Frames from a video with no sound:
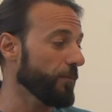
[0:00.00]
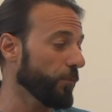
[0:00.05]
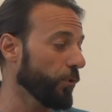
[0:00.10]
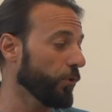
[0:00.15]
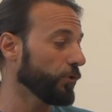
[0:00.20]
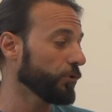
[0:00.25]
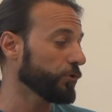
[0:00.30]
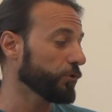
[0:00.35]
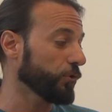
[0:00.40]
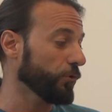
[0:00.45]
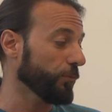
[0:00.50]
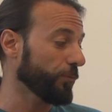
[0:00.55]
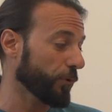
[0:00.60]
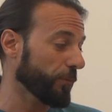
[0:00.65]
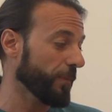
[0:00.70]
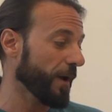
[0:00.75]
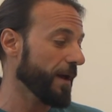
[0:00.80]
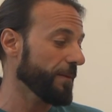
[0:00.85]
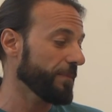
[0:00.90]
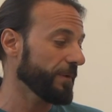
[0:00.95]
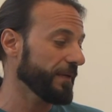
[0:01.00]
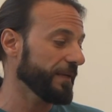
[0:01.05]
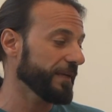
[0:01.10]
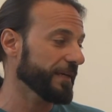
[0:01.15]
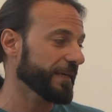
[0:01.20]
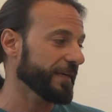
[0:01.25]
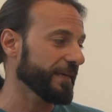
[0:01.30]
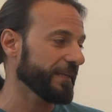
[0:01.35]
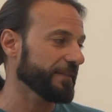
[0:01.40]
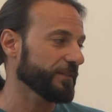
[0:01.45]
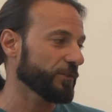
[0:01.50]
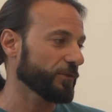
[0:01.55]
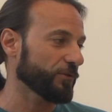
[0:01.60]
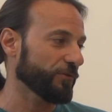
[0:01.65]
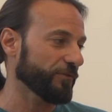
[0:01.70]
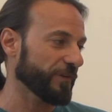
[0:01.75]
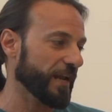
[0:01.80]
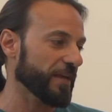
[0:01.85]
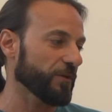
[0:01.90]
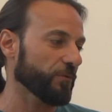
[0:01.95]
it is very possible that he will
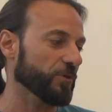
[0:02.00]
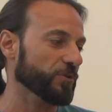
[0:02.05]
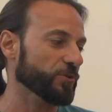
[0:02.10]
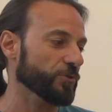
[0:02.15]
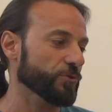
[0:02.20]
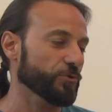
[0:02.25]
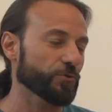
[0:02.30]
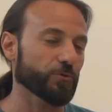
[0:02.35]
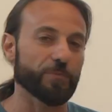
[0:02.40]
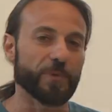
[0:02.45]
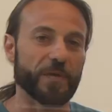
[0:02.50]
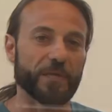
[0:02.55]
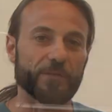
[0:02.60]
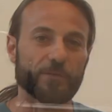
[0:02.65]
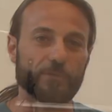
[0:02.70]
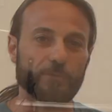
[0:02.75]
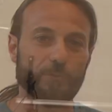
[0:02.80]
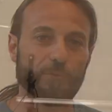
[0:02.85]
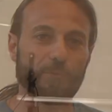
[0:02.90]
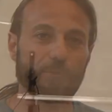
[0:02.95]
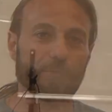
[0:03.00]
find in this instrument